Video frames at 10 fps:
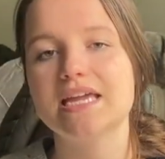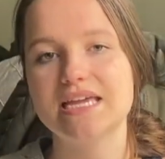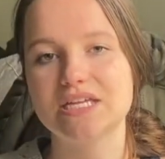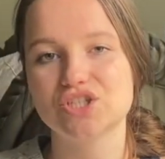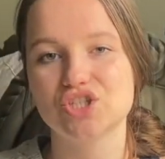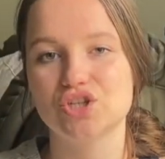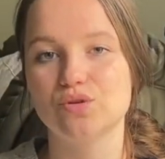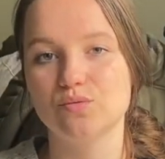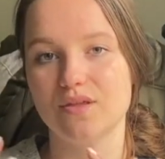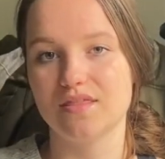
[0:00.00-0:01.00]

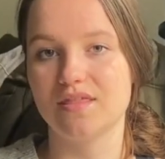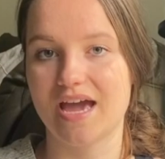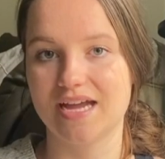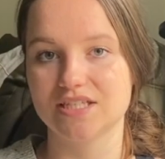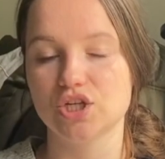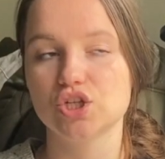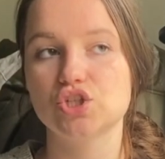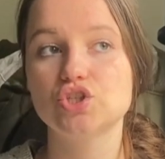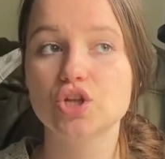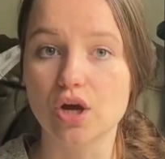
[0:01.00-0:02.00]
into that.
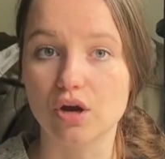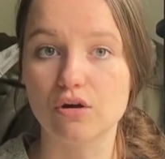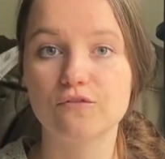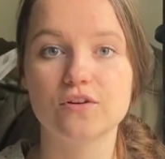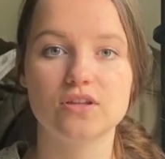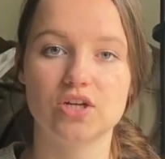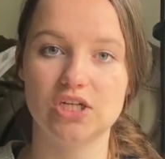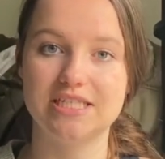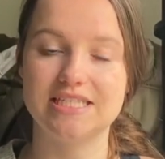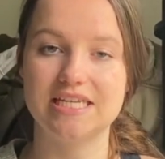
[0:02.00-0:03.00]
So for
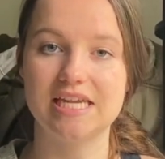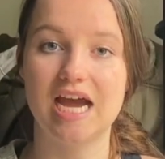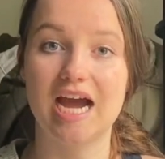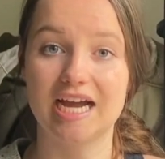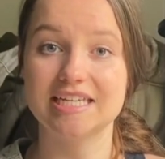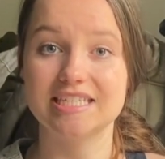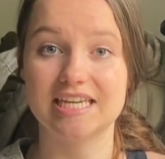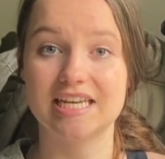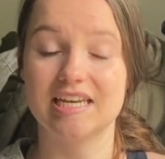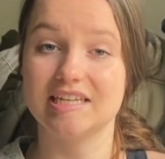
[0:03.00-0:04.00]
literacy, I
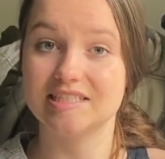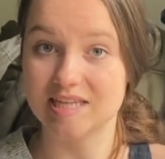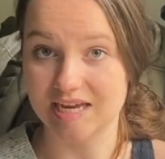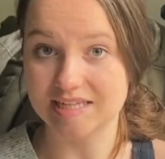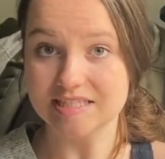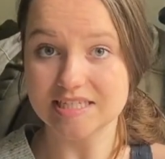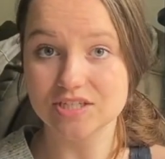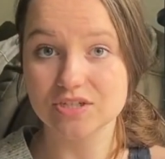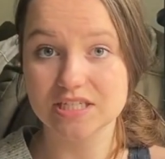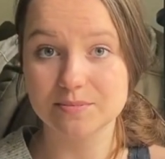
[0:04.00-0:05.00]
did a science
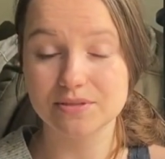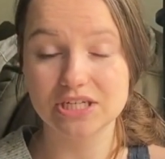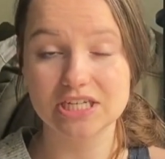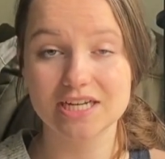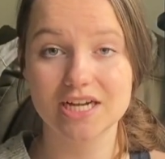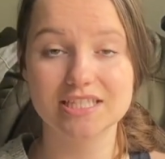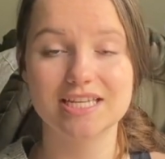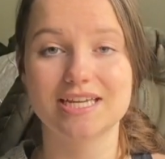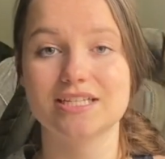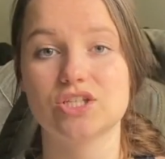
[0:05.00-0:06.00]
interdisciplinary
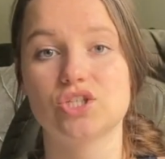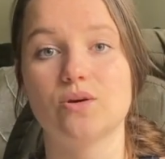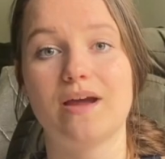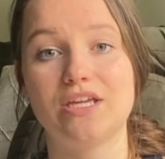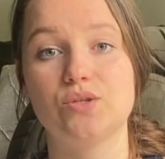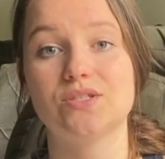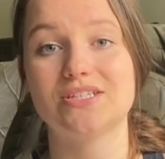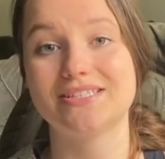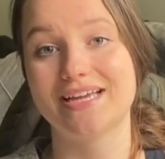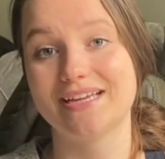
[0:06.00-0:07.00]
context, so I
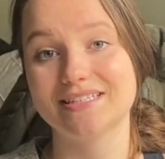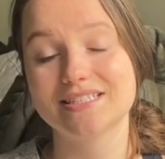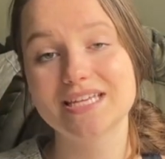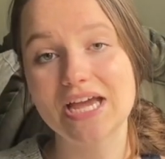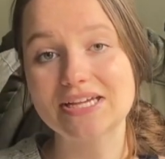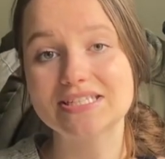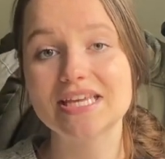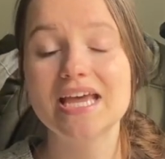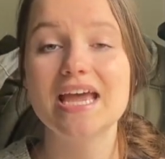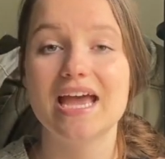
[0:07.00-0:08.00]
used a science text,
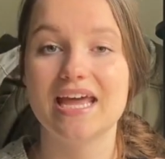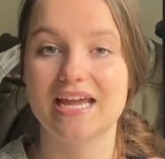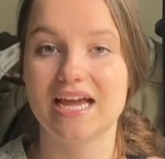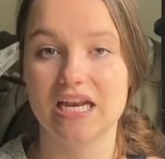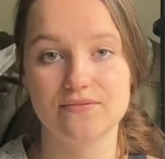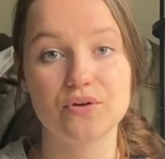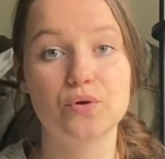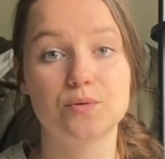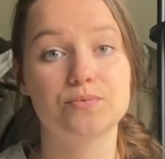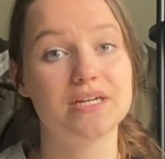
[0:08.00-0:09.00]
and I kind of
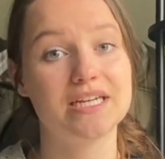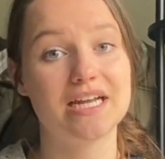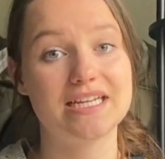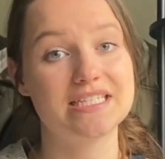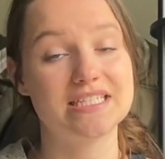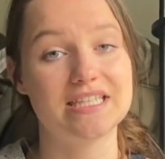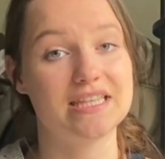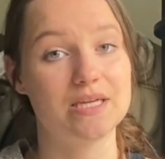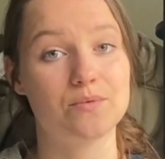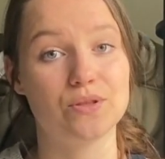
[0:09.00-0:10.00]
incorporated ideas
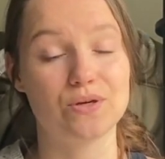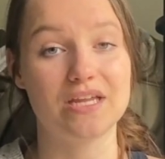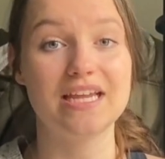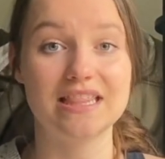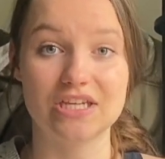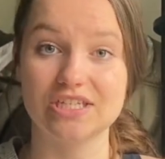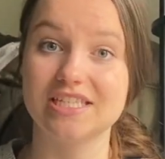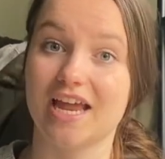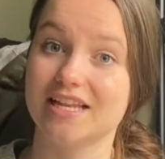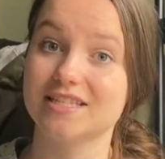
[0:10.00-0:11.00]
that they were learning in their
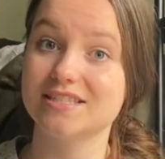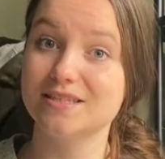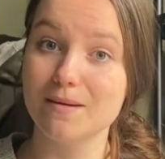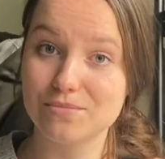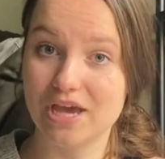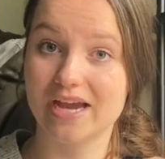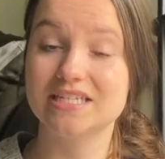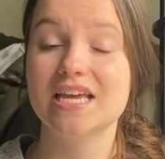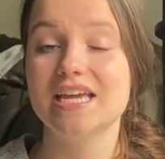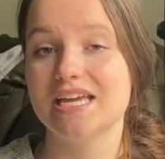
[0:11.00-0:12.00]
science
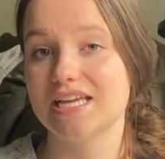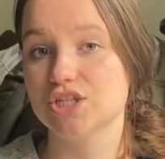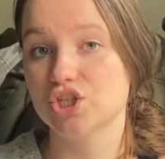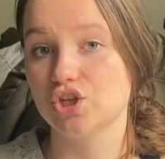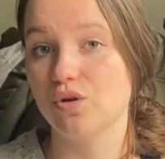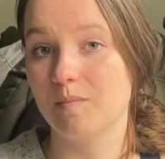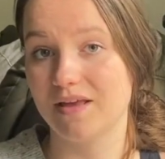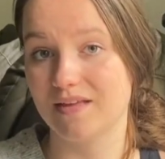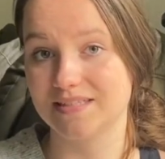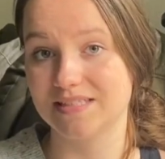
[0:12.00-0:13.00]
subject into
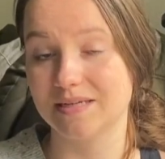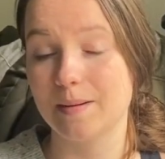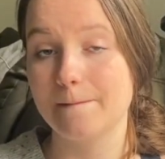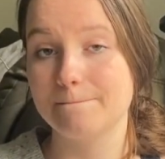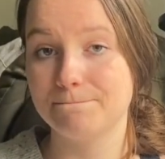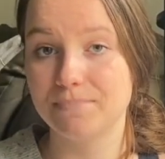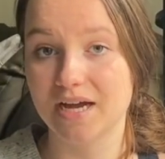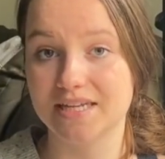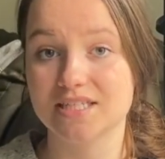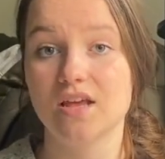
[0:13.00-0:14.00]
my lesson.
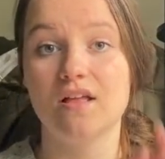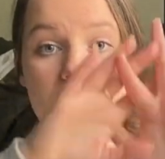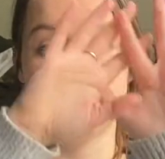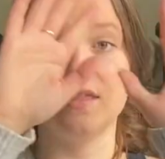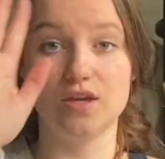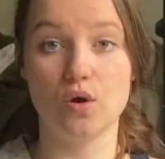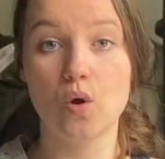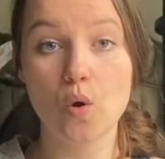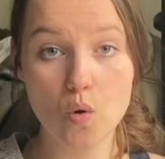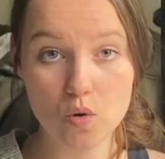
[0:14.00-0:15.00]
But the
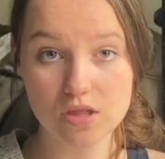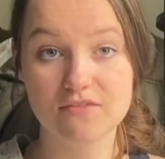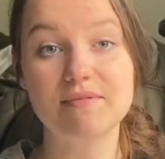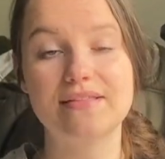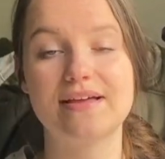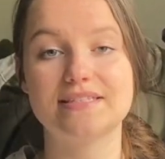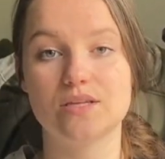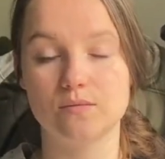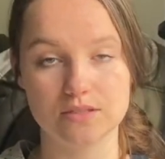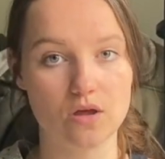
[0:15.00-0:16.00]
whole of my
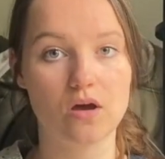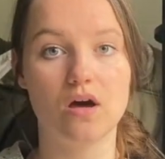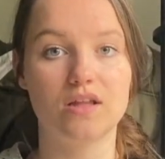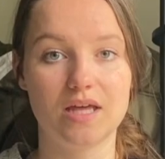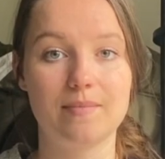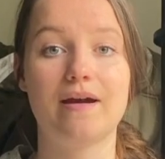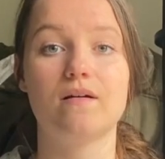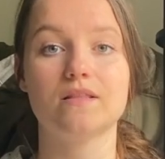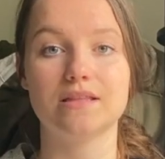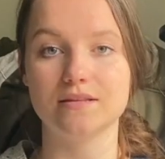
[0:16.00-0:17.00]
lesson was all
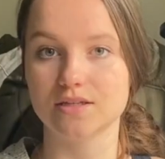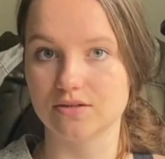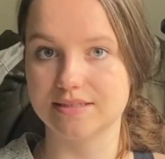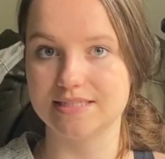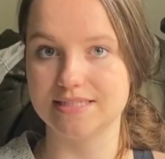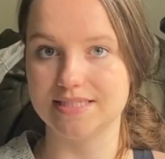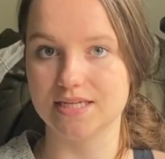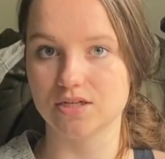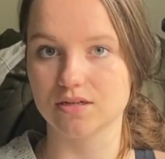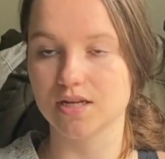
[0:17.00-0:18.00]
about the literacy
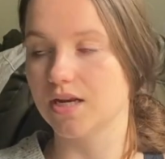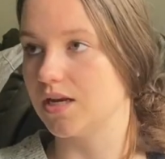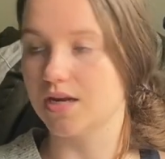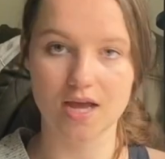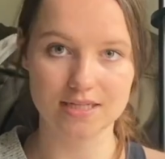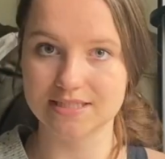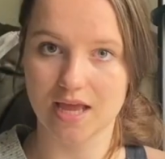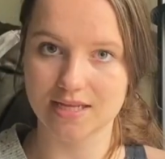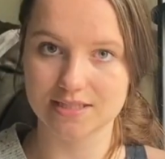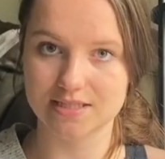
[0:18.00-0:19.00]
standard, not
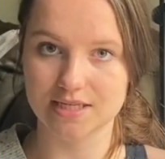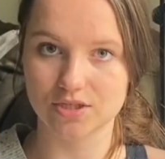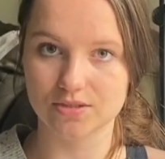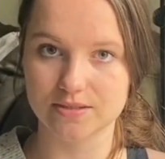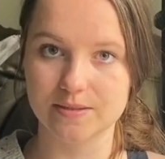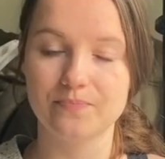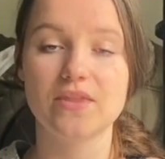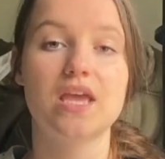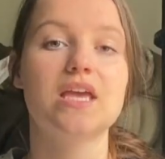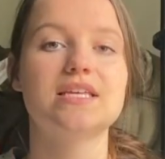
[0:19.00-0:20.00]
science standards.
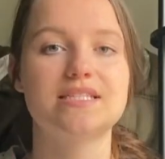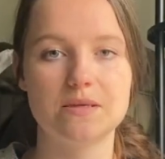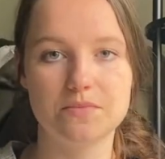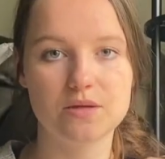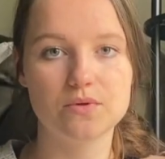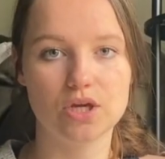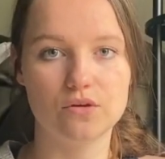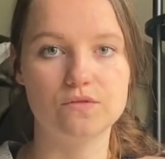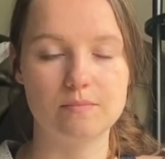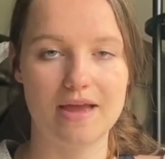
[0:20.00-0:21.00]
Same thing would
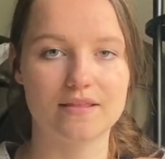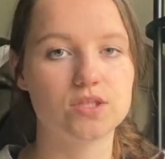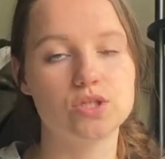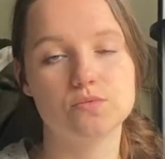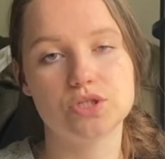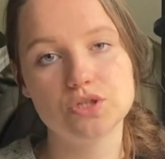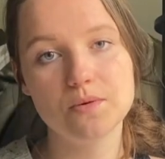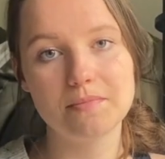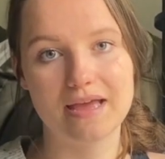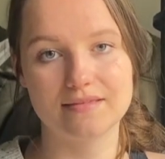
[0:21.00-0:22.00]
go for math. So you would do
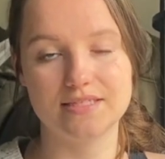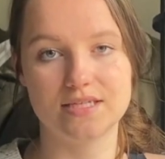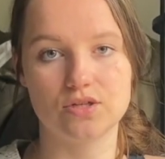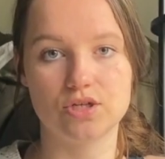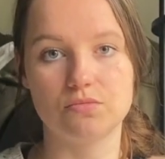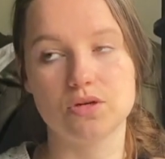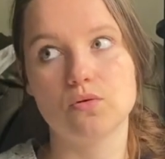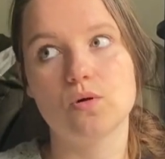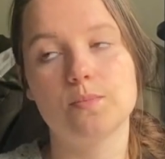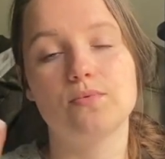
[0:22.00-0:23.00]
a math standard, you would
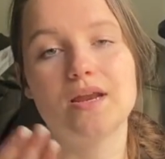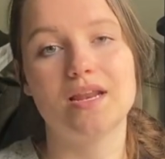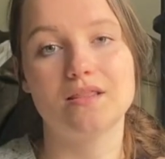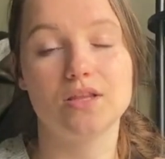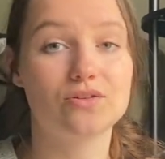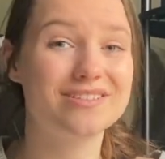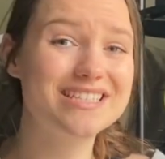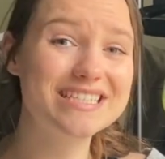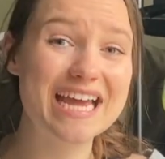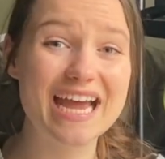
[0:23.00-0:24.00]
incorporate a
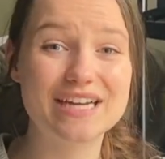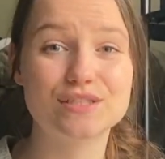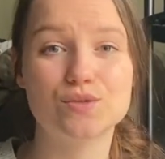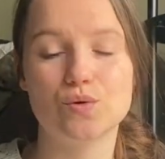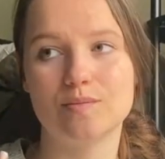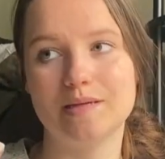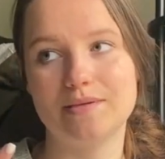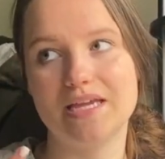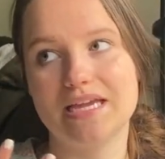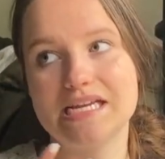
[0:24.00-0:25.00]
literacy text or
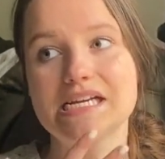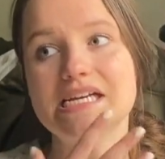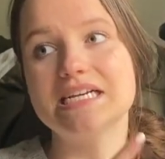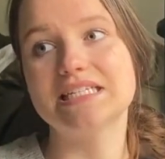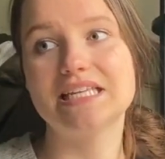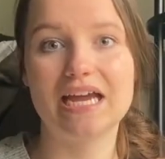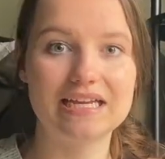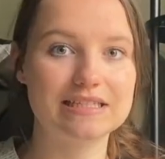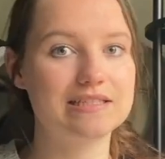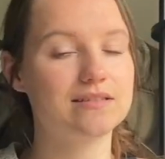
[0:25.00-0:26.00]
maybe a
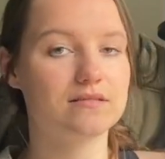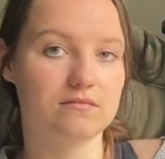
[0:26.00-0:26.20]
science